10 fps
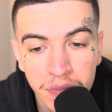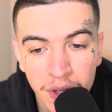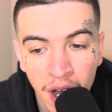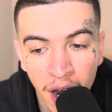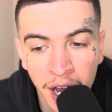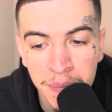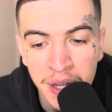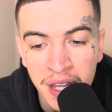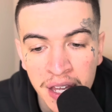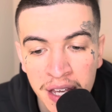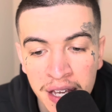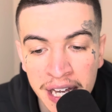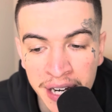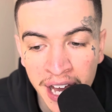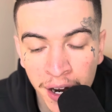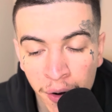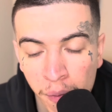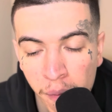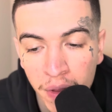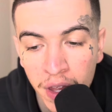All right. And now
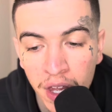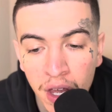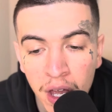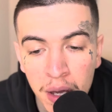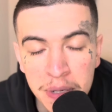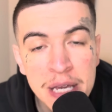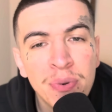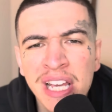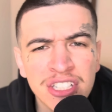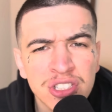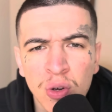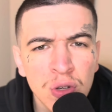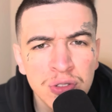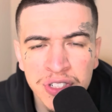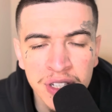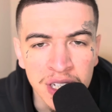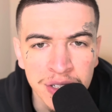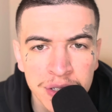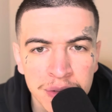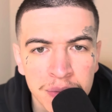people get so used to
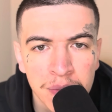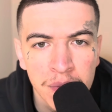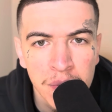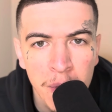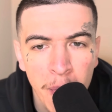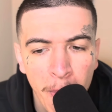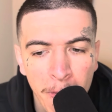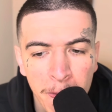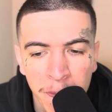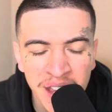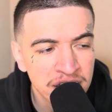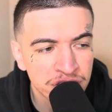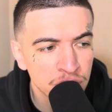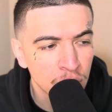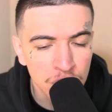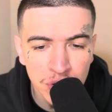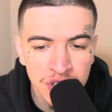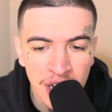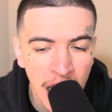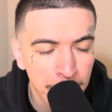this. They get so used
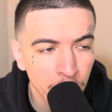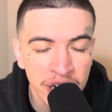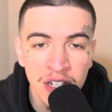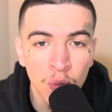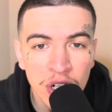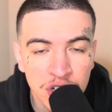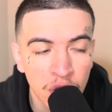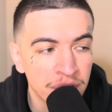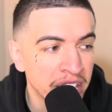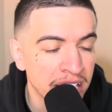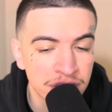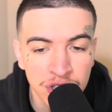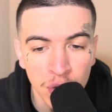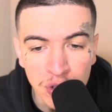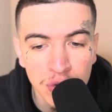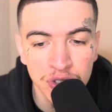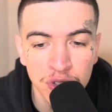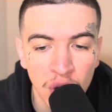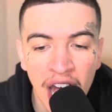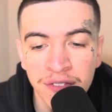to operating in witchcraft. They get so used
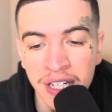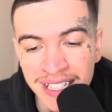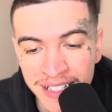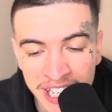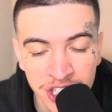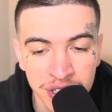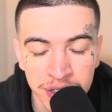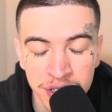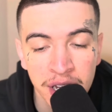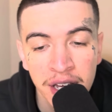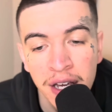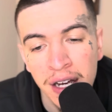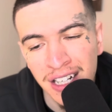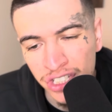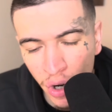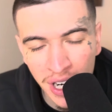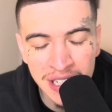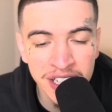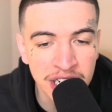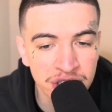to having addictions, drug
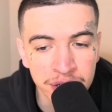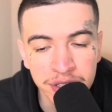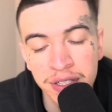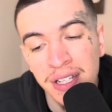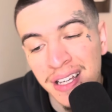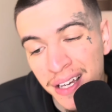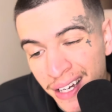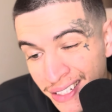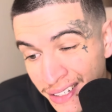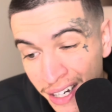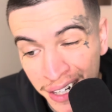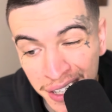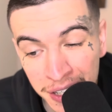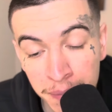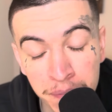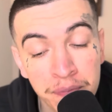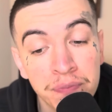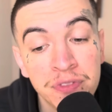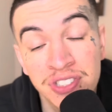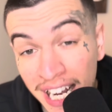addictions,
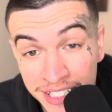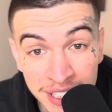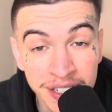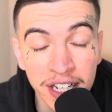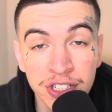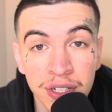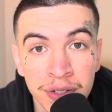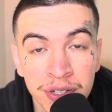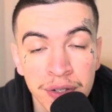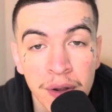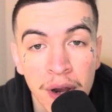sex addictions,